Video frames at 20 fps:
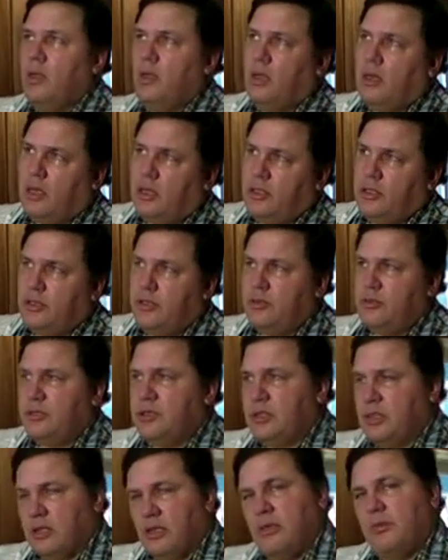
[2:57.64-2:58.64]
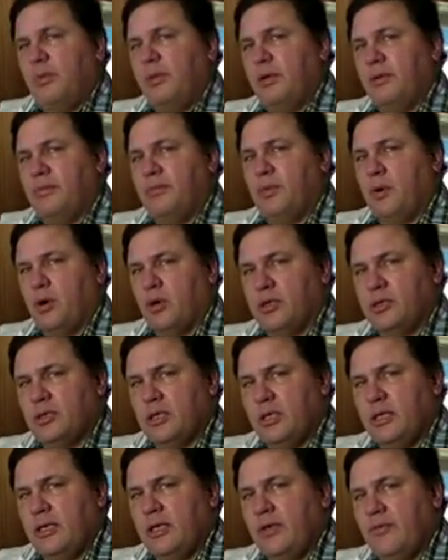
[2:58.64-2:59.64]
I'll use a little bit of
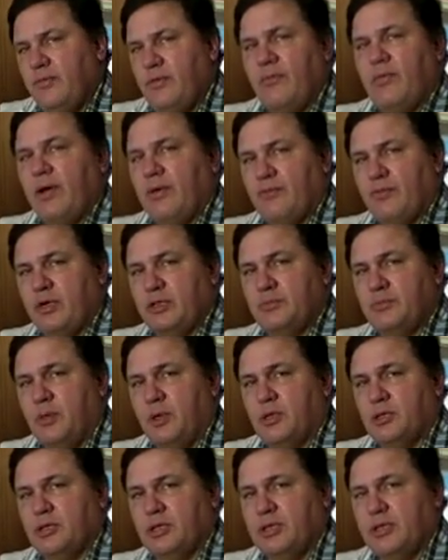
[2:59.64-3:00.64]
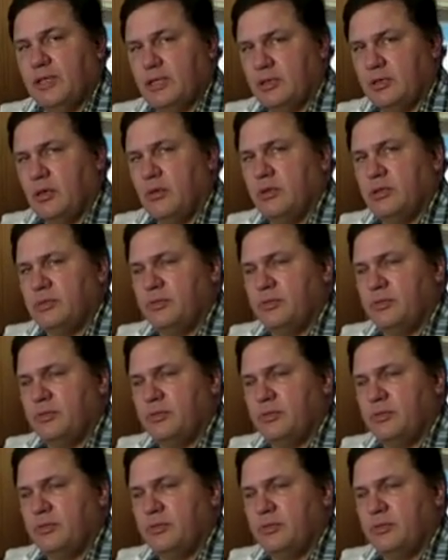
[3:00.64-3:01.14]
parsley. If you've got fresh parsley, that's always